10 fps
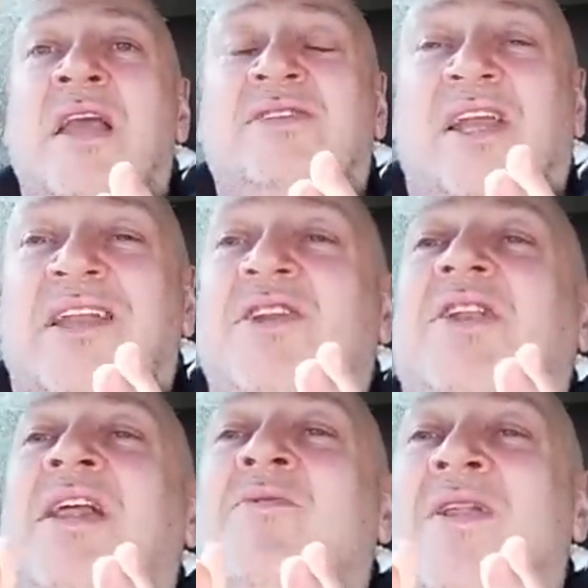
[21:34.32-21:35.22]
Instead of
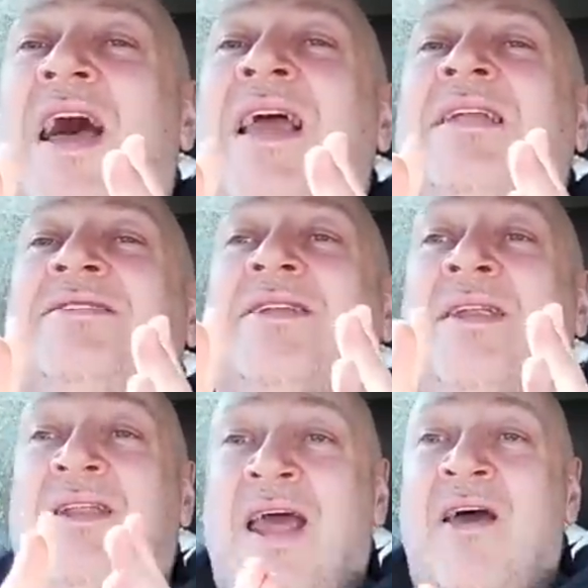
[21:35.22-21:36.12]
dealing with that
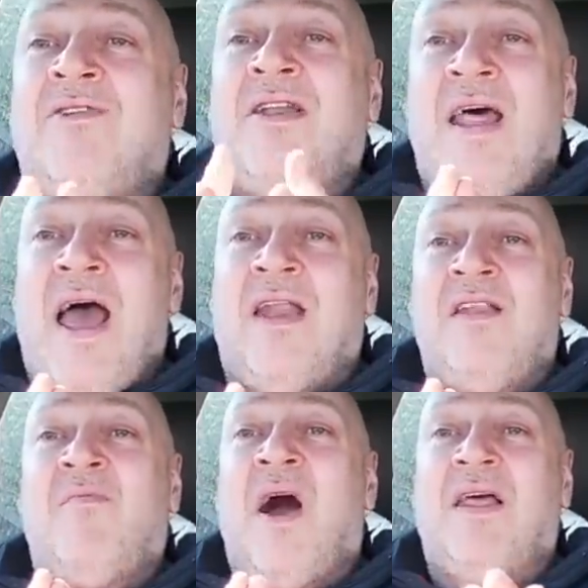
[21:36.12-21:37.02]
incident there and then,
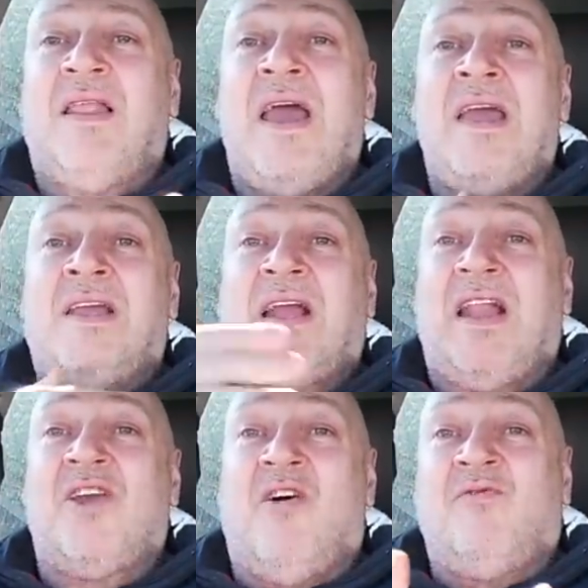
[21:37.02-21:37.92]
they might let it
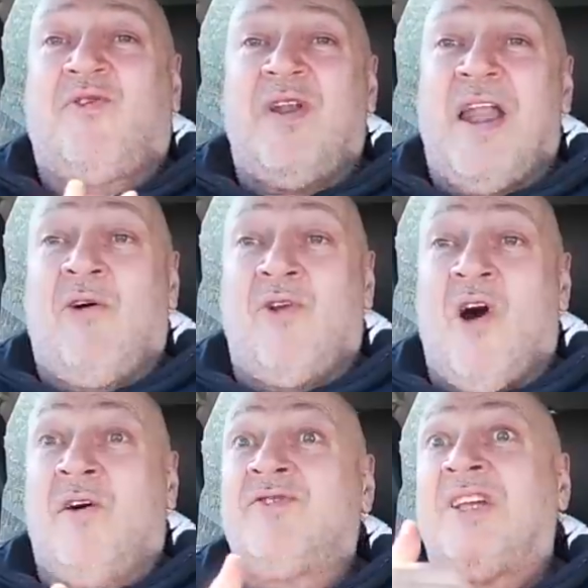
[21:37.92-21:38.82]
carry on for an hour and a
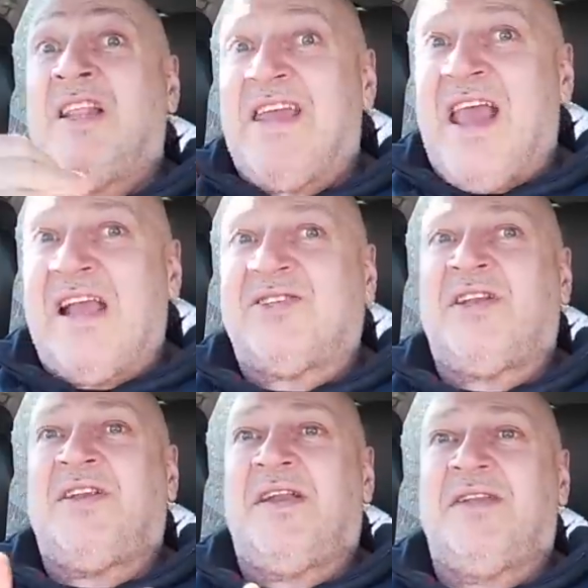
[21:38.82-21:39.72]
half till it gets
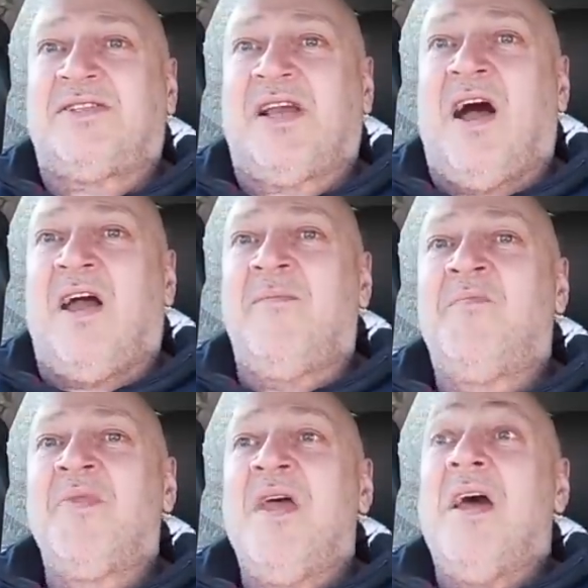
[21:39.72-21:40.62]
to dinner time
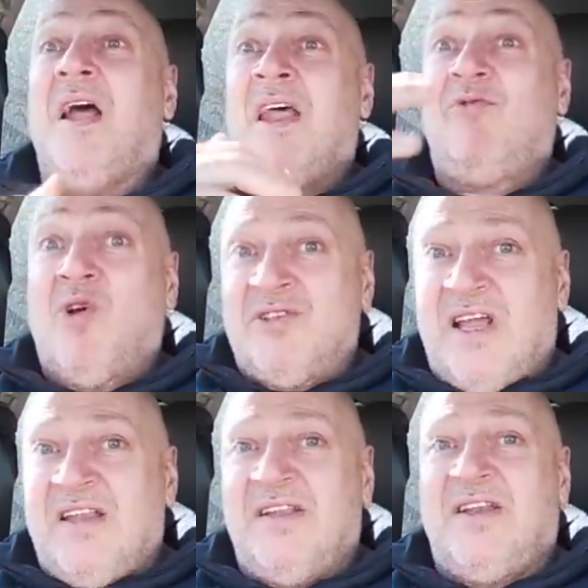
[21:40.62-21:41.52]
and everyone's
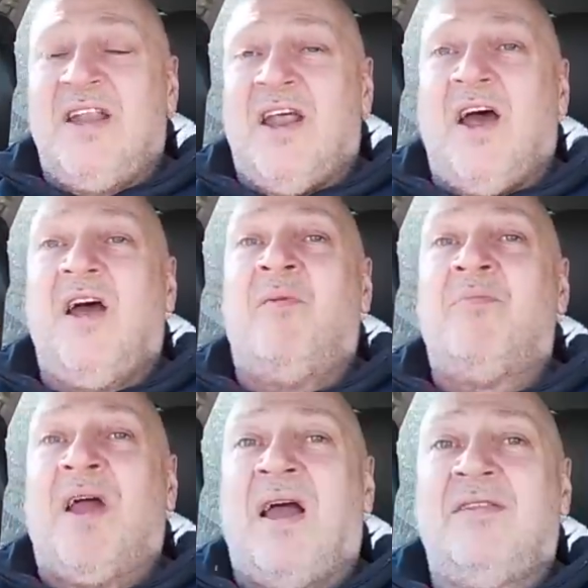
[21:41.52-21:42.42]
had the dinner and
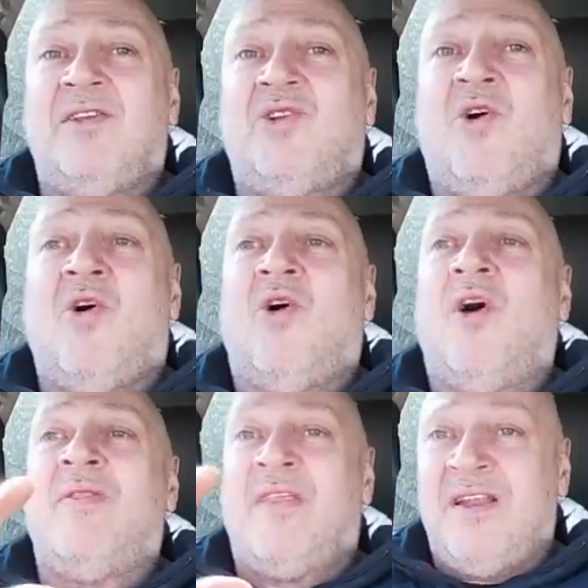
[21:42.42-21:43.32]
behind the door,
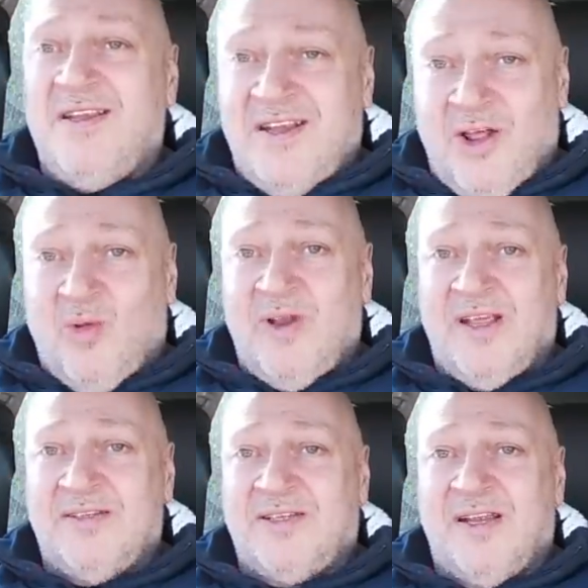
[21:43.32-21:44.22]
and then you deal with
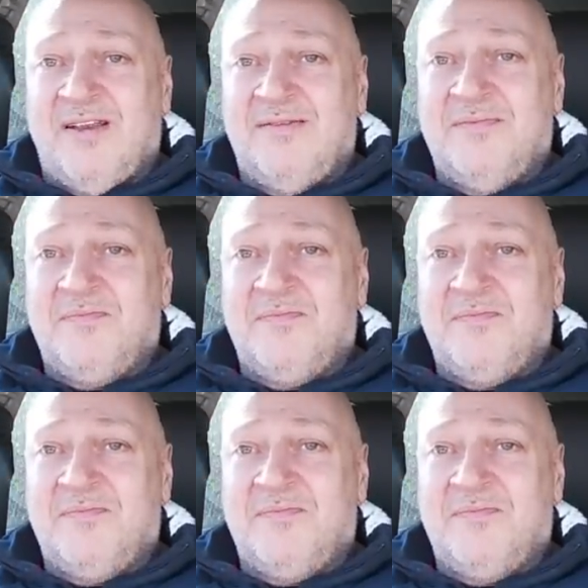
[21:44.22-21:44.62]
the incident.